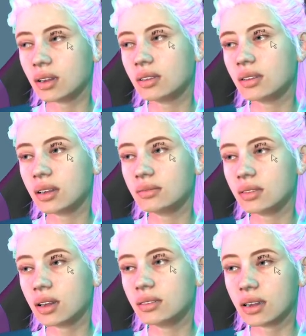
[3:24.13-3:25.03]
This is,
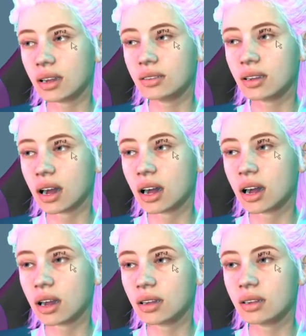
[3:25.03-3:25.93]
for instance,
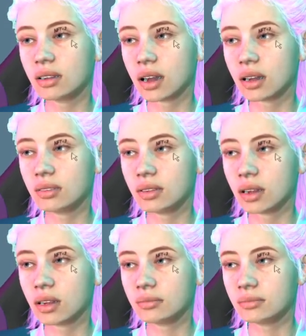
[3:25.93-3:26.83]
a
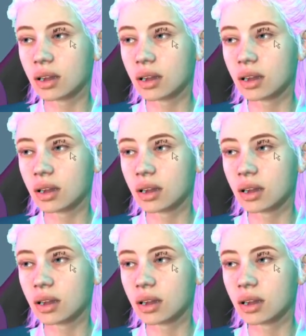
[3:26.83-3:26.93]
cylinder.